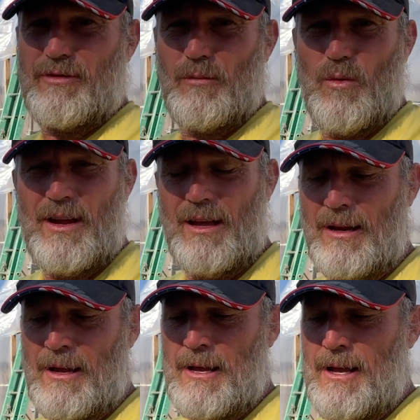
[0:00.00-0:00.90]
from wind.
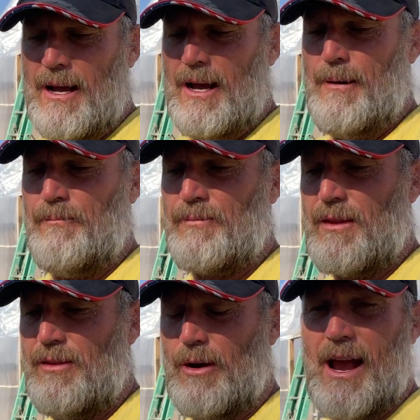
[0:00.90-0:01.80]

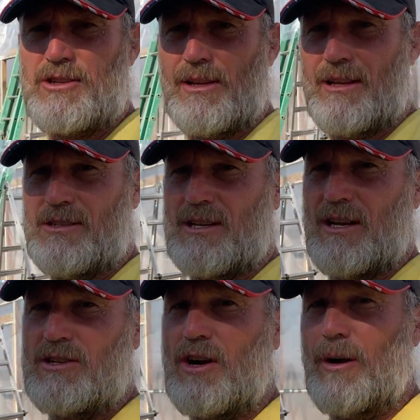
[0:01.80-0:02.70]
They're actually just
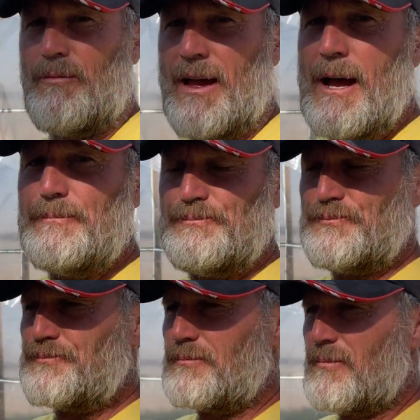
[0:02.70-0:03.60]
going to tarp that,
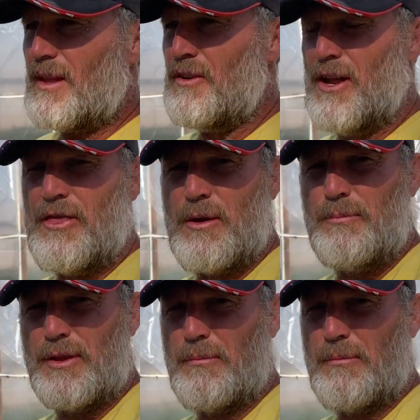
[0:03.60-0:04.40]
not to put the